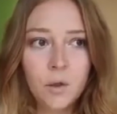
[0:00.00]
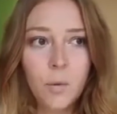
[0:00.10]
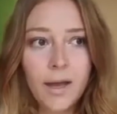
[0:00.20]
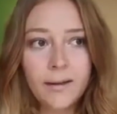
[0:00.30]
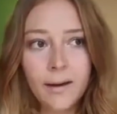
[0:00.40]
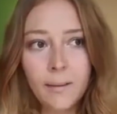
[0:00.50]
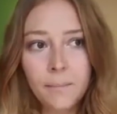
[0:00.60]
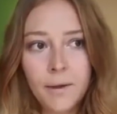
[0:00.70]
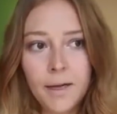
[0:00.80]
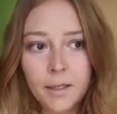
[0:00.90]
you wake
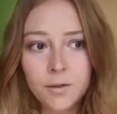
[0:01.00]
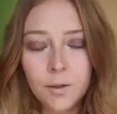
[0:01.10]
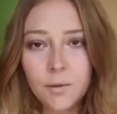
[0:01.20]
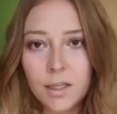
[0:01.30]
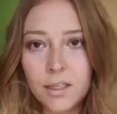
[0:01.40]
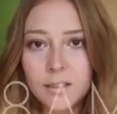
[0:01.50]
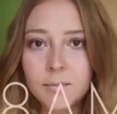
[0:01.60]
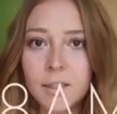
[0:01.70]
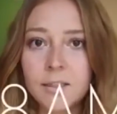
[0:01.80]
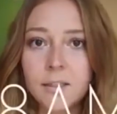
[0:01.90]
up and you don't eat
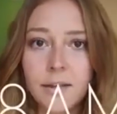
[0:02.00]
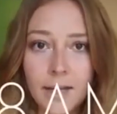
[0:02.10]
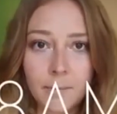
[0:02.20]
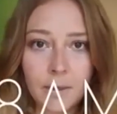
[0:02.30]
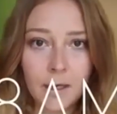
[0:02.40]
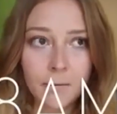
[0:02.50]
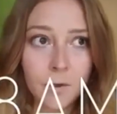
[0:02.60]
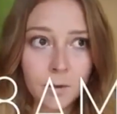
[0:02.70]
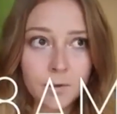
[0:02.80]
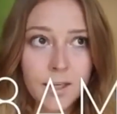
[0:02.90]
something till 8
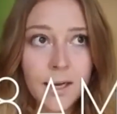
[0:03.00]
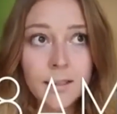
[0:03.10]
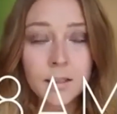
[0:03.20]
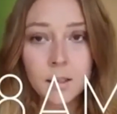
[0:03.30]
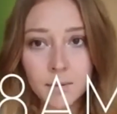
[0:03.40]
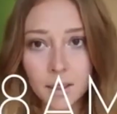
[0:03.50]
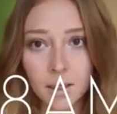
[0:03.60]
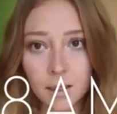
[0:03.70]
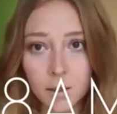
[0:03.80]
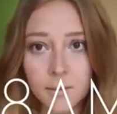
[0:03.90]
p.m., you'd technically
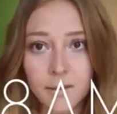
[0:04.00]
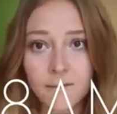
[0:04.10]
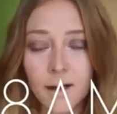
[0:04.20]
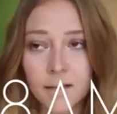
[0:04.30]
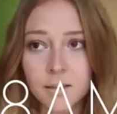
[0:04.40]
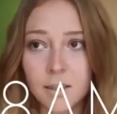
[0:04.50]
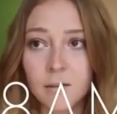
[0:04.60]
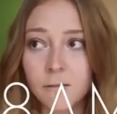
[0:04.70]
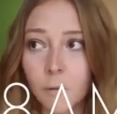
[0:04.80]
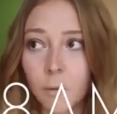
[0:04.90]
be intermittent
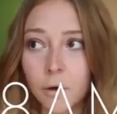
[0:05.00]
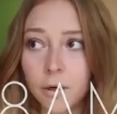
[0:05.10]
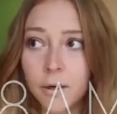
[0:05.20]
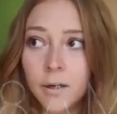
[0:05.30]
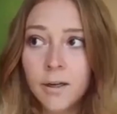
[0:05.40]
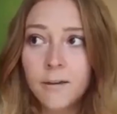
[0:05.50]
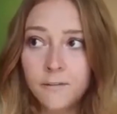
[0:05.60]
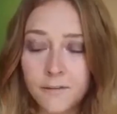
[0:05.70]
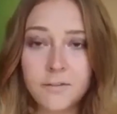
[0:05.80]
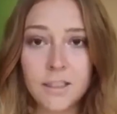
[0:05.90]
fasting for
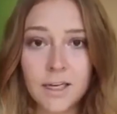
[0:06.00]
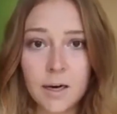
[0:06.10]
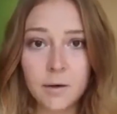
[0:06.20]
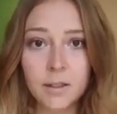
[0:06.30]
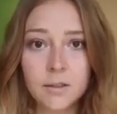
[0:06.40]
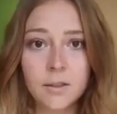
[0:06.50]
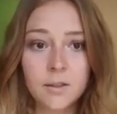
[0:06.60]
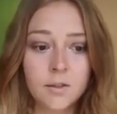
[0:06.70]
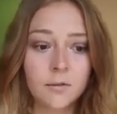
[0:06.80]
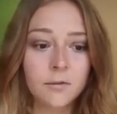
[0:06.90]
15
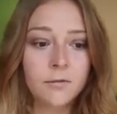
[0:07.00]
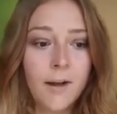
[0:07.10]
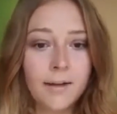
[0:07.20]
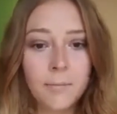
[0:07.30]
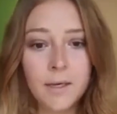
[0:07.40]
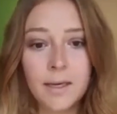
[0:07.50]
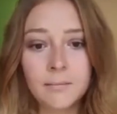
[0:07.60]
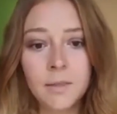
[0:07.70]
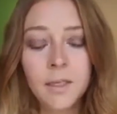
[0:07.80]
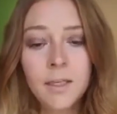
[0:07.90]
hours. So from 5
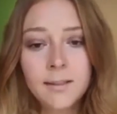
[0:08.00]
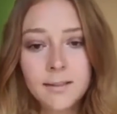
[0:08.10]
p.m.